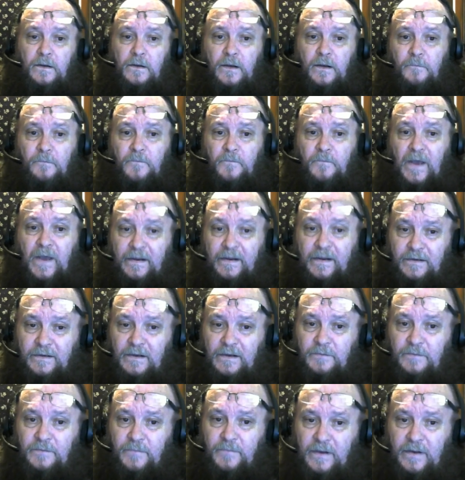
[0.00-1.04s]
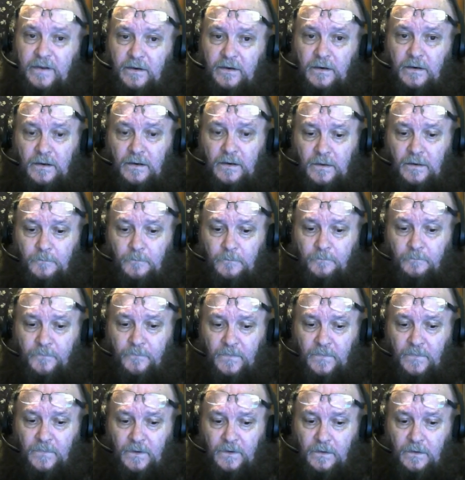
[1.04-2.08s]
I did become
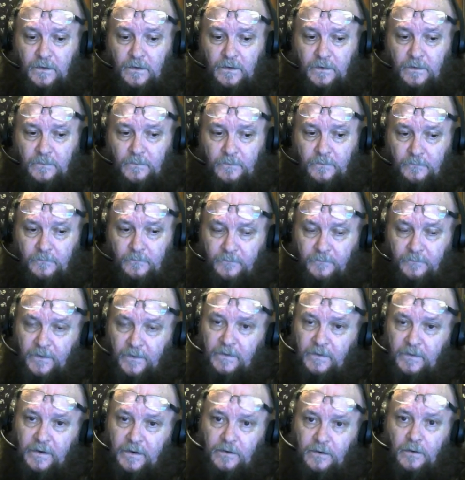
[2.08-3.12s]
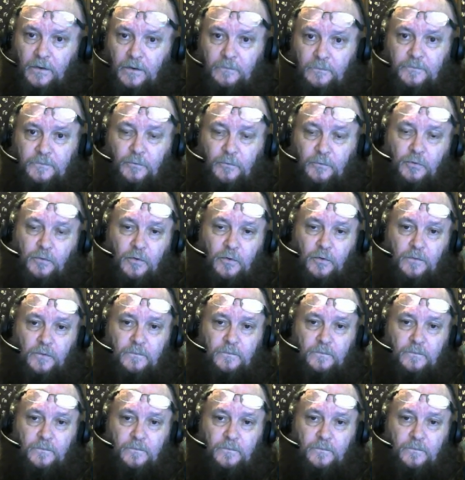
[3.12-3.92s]
very comfortable